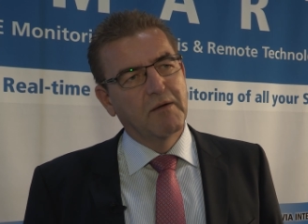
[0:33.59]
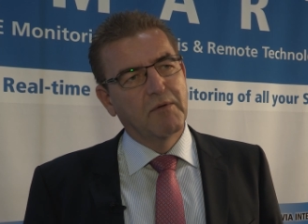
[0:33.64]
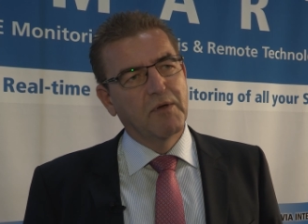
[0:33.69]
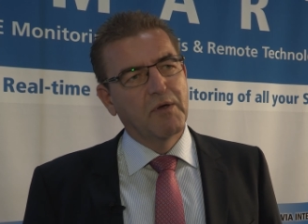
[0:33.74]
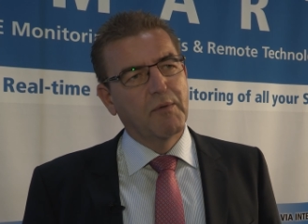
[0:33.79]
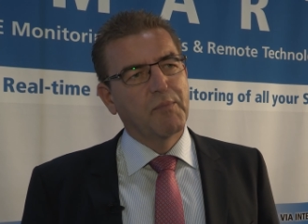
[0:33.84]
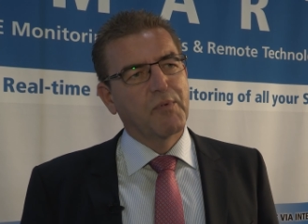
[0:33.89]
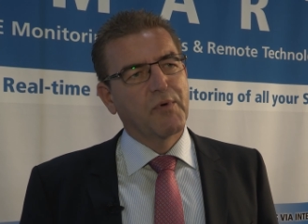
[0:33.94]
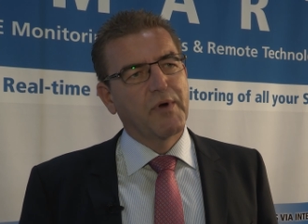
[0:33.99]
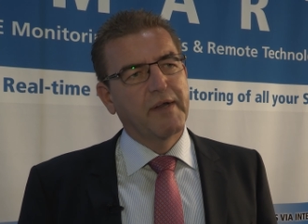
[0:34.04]

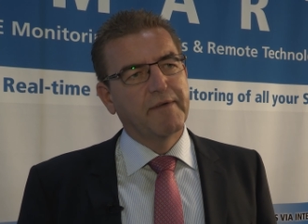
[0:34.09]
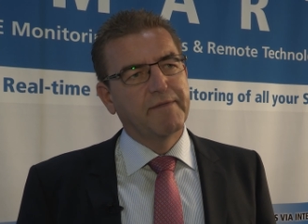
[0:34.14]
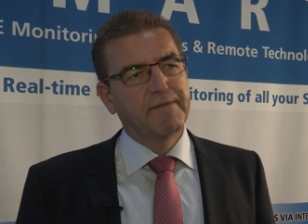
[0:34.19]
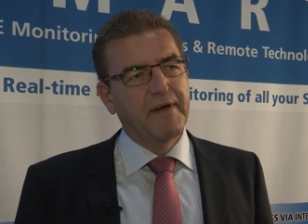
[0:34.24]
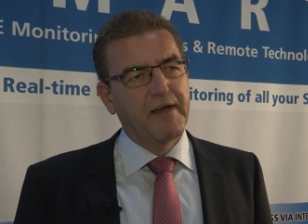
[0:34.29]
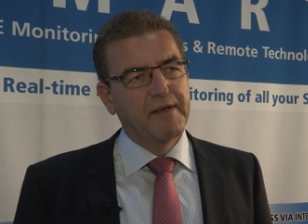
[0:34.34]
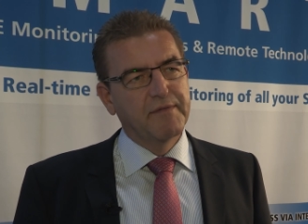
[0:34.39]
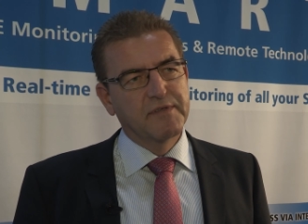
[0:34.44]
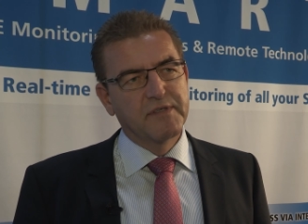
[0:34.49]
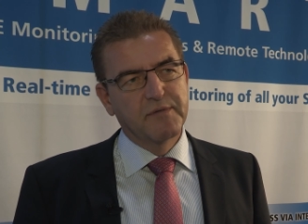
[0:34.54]
We operate
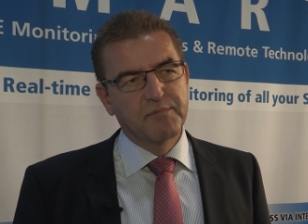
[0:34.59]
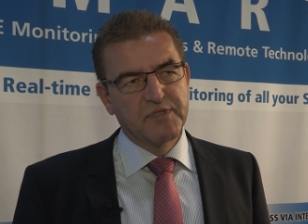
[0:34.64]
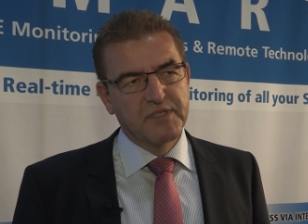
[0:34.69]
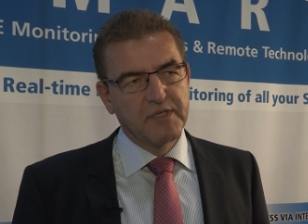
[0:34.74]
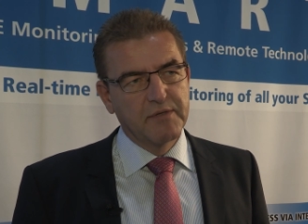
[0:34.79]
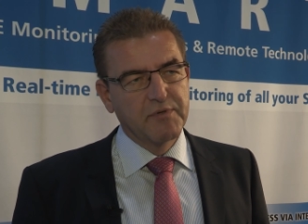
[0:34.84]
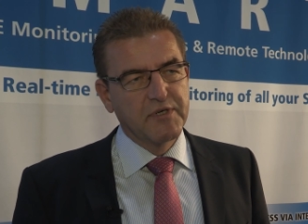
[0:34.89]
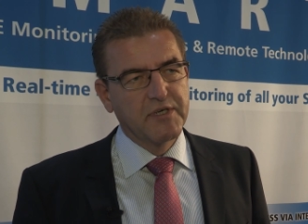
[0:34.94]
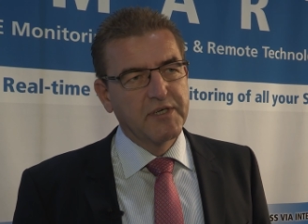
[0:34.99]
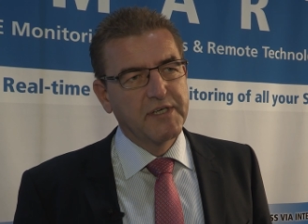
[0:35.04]
5
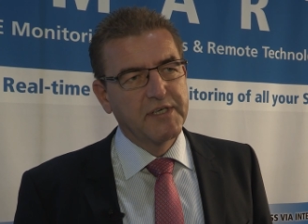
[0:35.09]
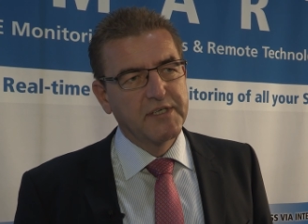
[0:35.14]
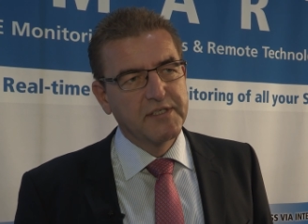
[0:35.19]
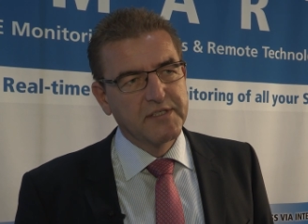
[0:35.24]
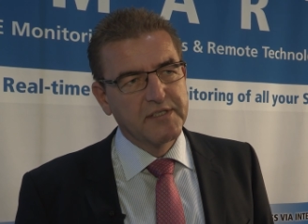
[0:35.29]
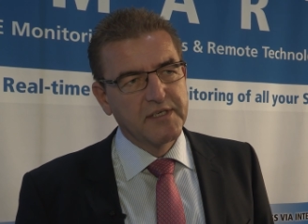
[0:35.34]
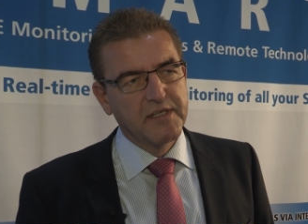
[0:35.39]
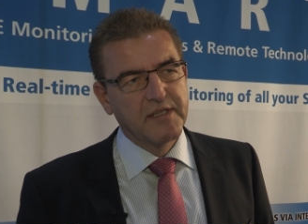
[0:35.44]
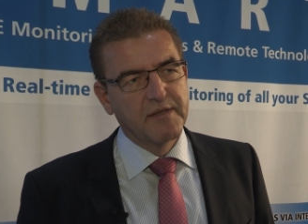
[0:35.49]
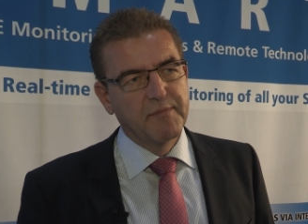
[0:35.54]

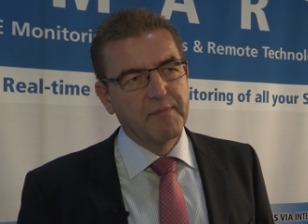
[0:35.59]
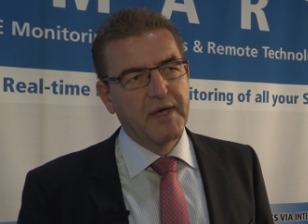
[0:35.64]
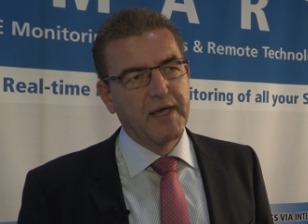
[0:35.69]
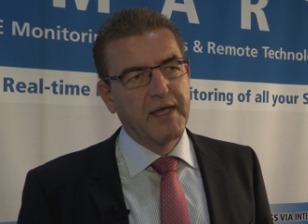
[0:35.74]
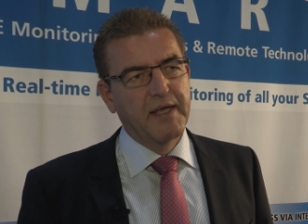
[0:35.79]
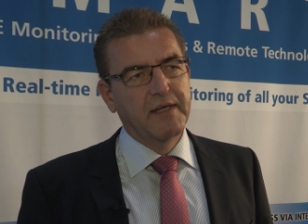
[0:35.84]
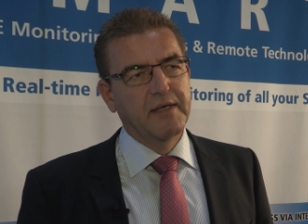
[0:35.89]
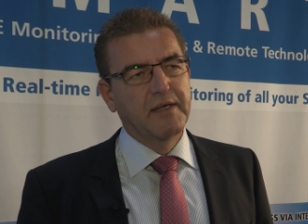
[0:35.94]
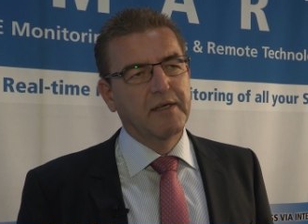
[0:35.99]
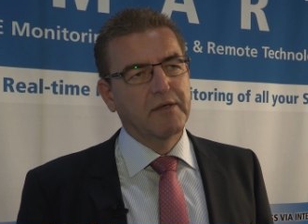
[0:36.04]
subsidiaries in the
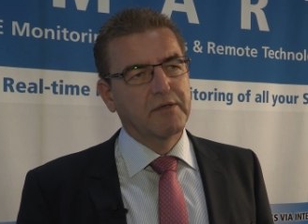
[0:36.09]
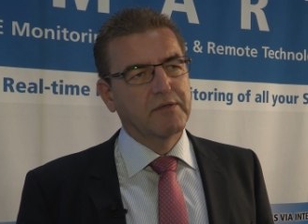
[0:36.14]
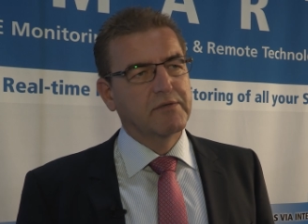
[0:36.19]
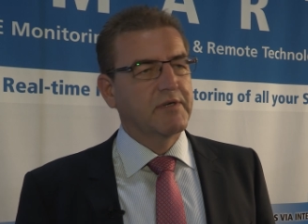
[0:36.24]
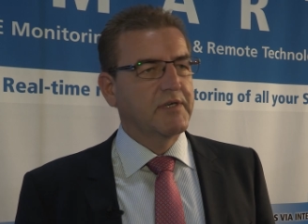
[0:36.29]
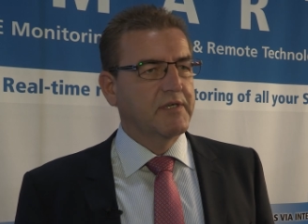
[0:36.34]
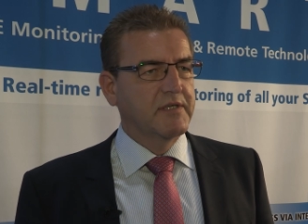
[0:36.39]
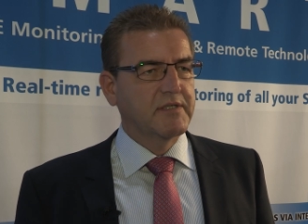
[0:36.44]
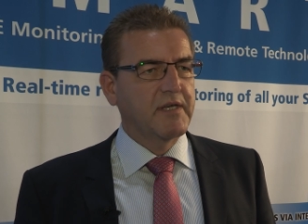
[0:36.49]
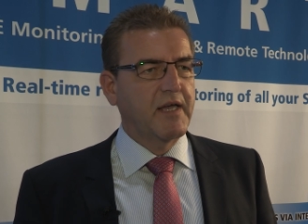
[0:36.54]
main
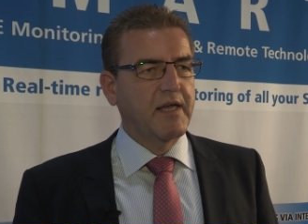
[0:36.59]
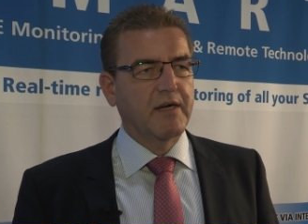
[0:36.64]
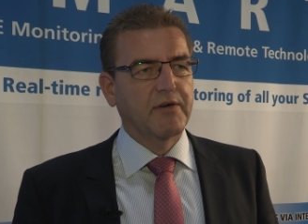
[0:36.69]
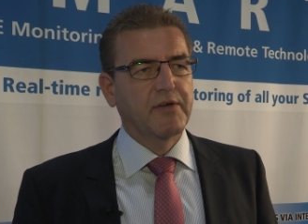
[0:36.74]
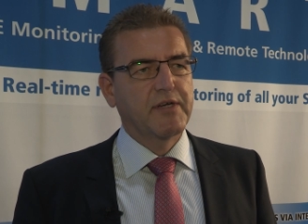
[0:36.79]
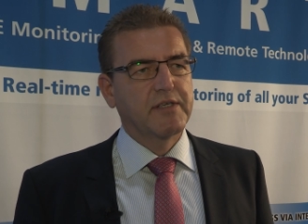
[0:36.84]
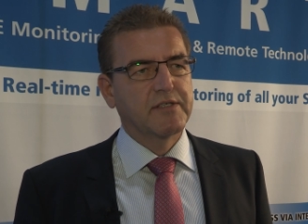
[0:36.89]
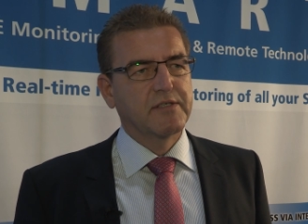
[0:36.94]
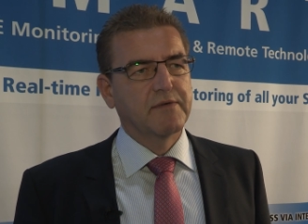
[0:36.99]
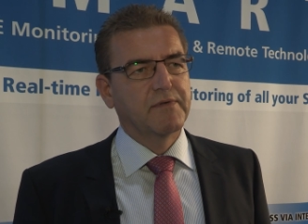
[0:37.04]
countries and
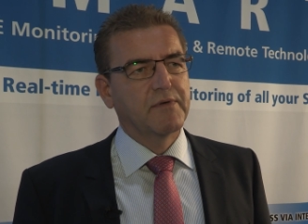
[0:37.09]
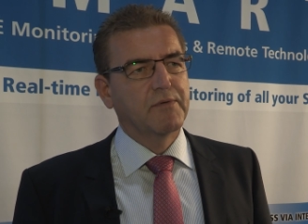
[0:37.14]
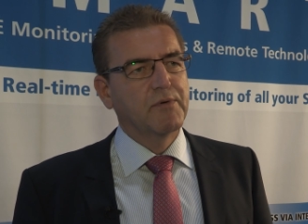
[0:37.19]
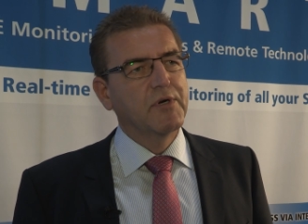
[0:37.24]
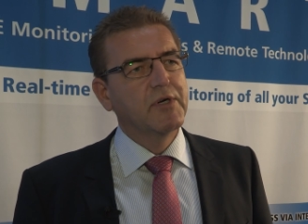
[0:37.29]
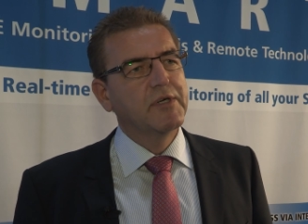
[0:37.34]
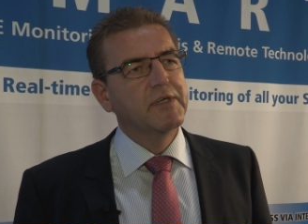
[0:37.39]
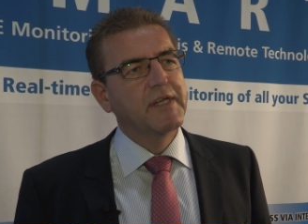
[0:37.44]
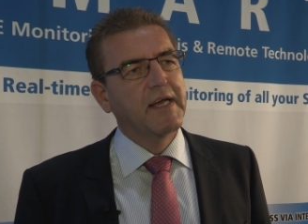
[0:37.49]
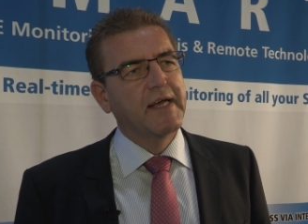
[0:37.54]
areas of the
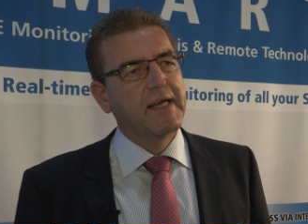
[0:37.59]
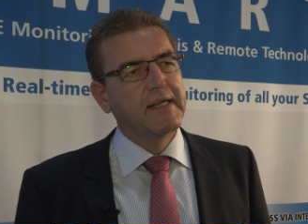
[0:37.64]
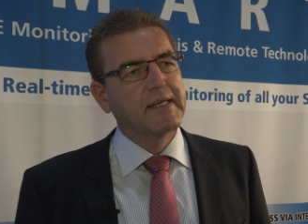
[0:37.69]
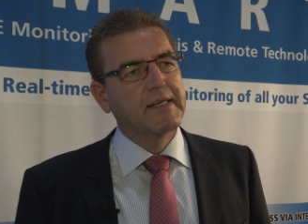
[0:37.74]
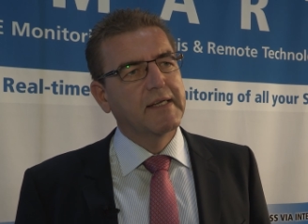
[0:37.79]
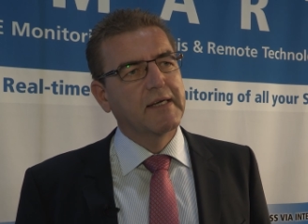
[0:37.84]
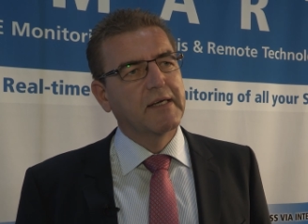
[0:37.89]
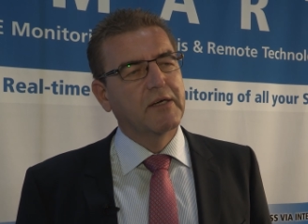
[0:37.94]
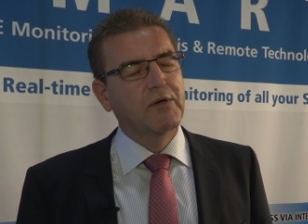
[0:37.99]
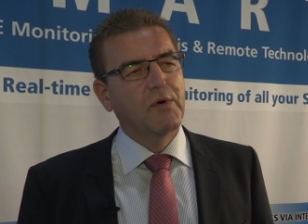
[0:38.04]
world
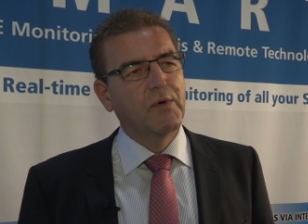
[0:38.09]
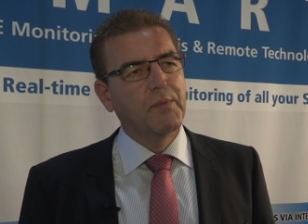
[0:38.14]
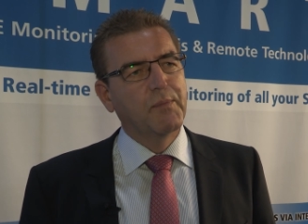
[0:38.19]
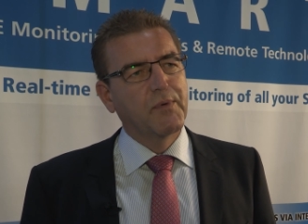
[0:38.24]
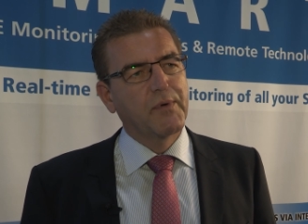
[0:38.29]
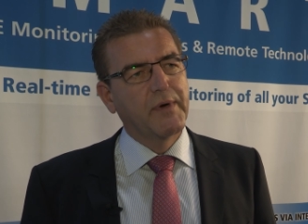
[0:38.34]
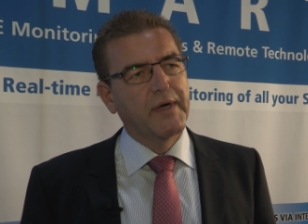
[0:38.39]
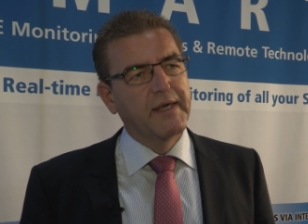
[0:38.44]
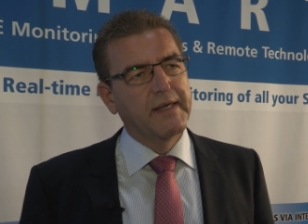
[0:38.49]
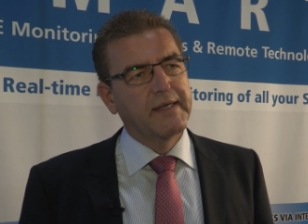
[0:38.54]
and
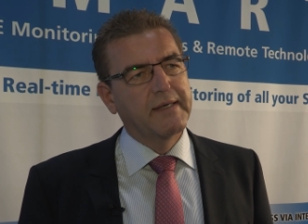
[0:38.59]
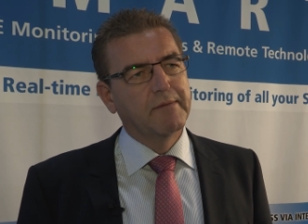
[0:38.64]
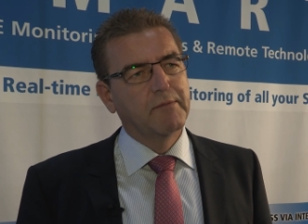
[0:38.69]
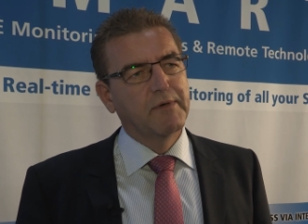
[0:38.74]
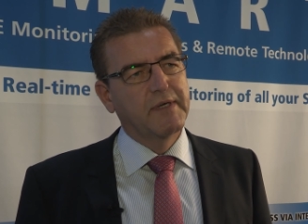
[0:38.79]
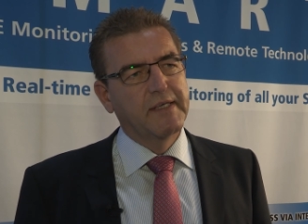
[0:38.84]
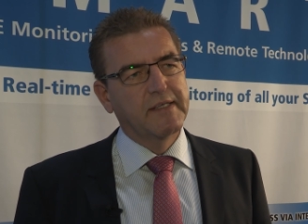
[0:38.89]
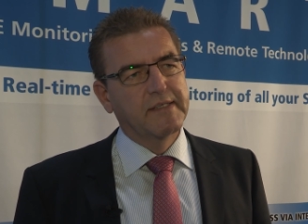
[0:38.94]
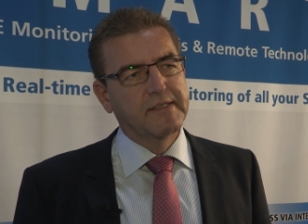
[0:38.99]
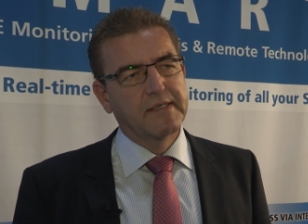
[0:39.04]
cooperate
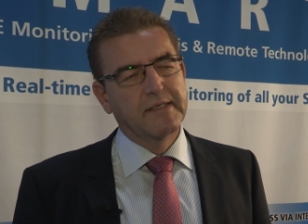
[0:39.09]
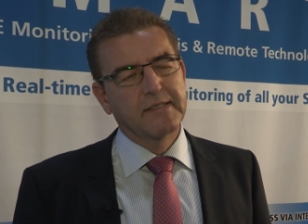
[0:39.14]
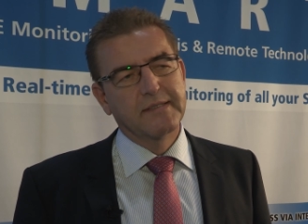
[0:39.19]
with